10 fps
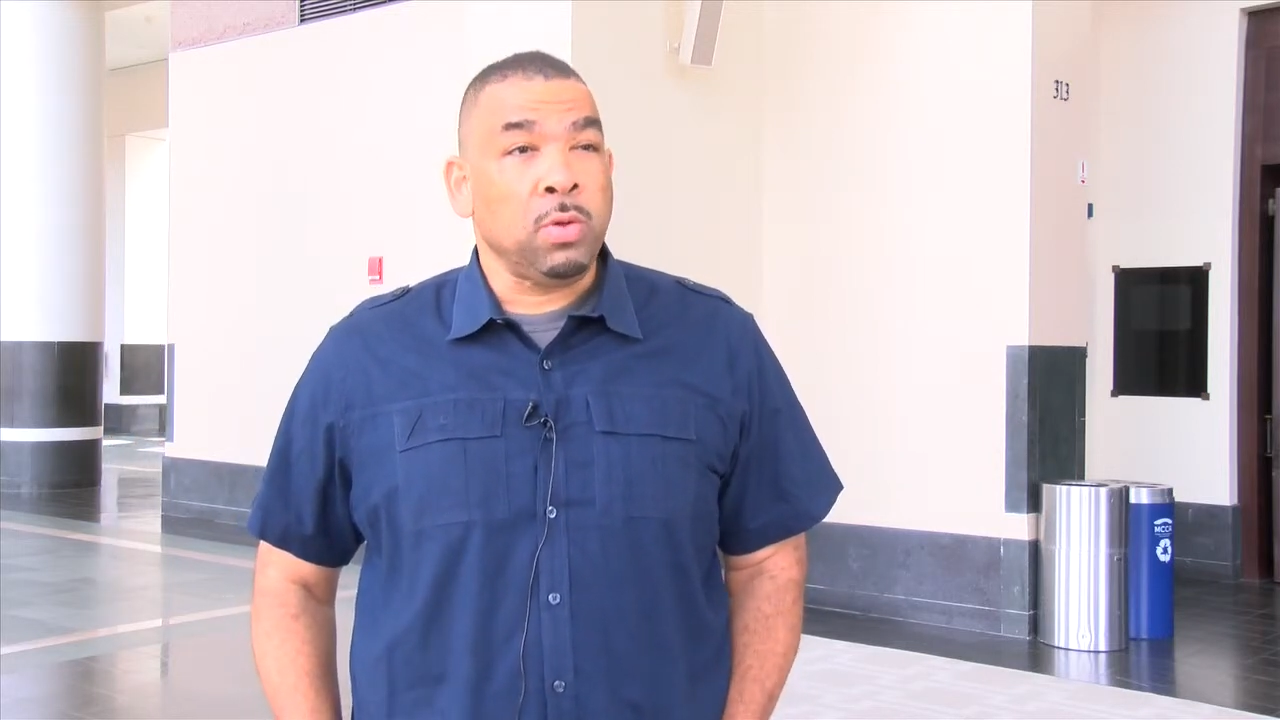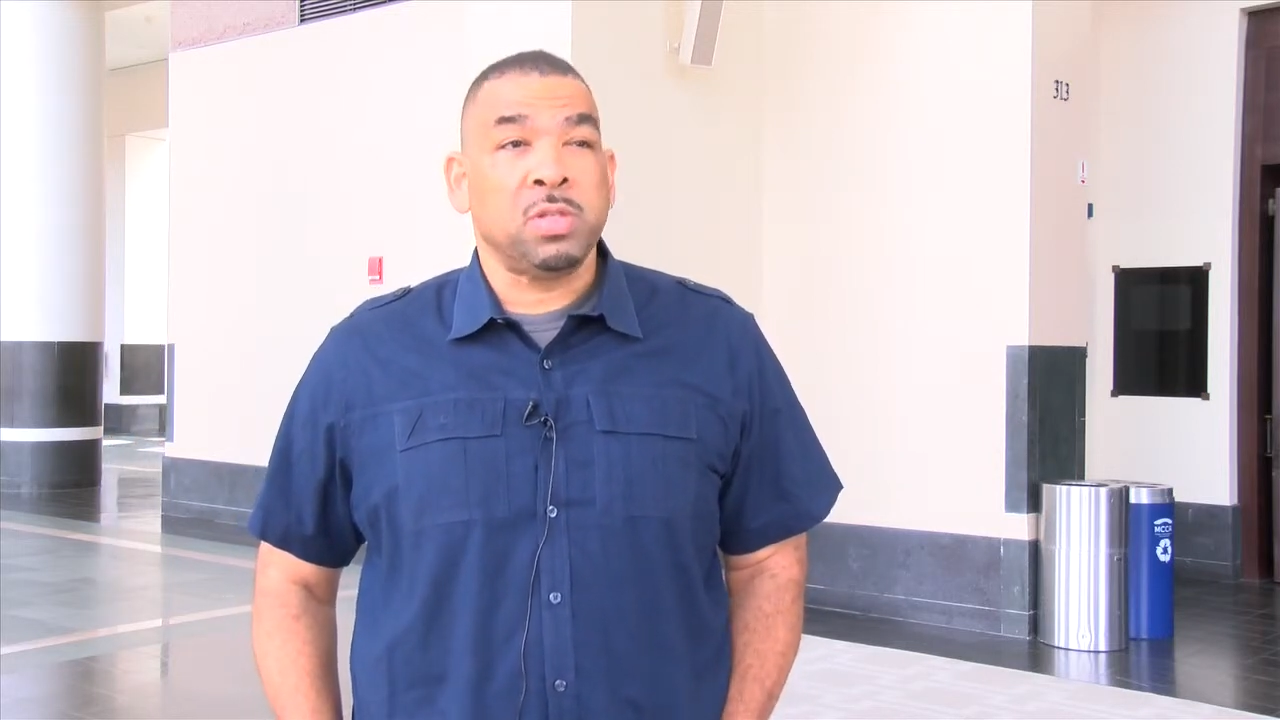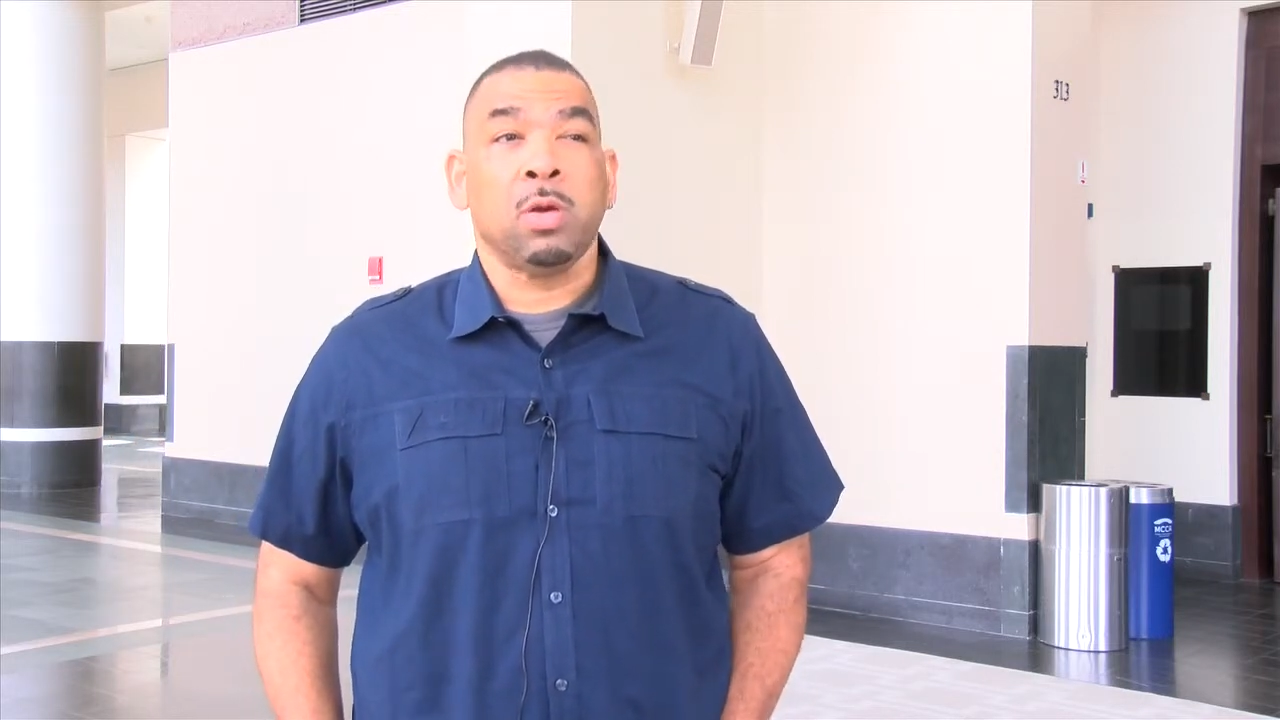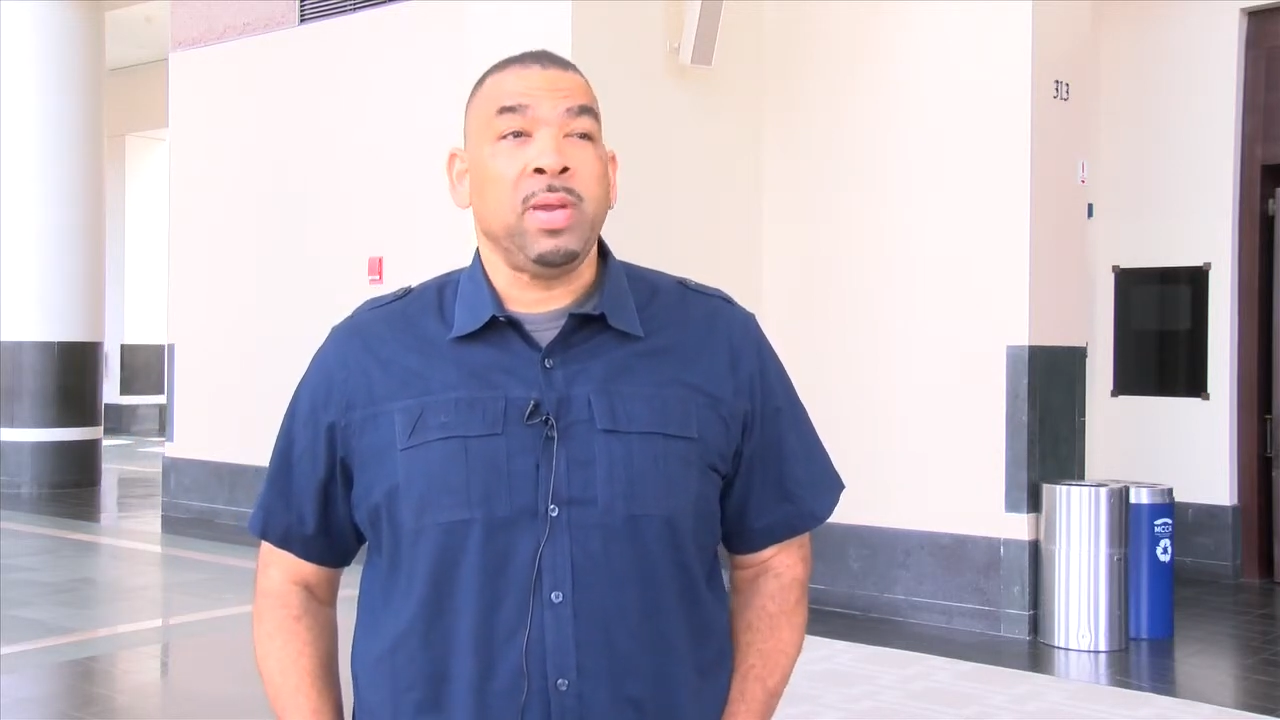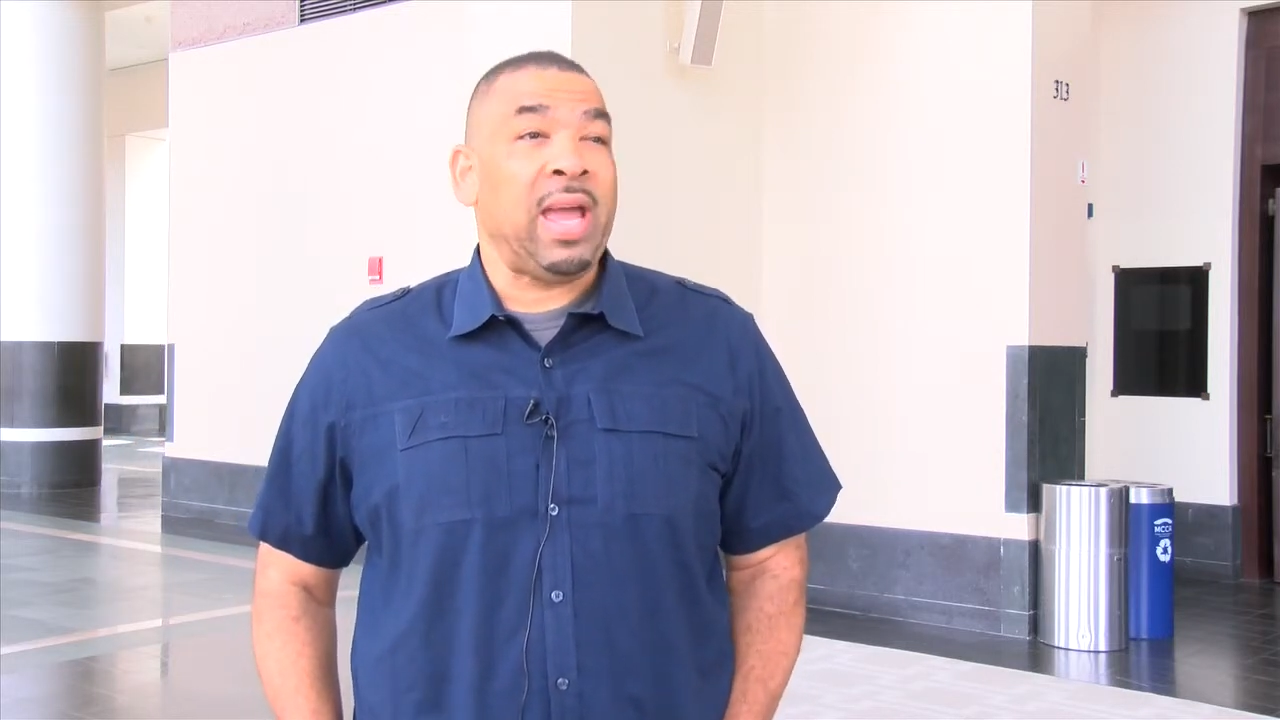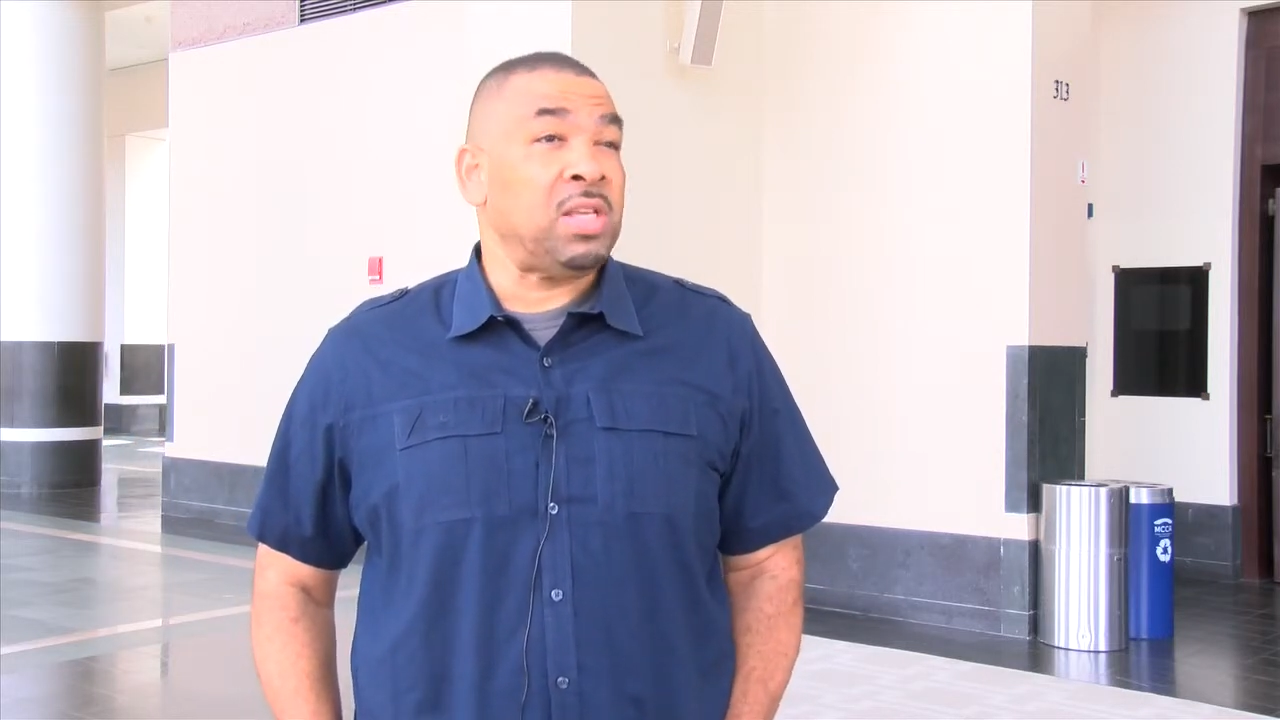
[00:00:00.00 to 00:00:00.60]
There's so many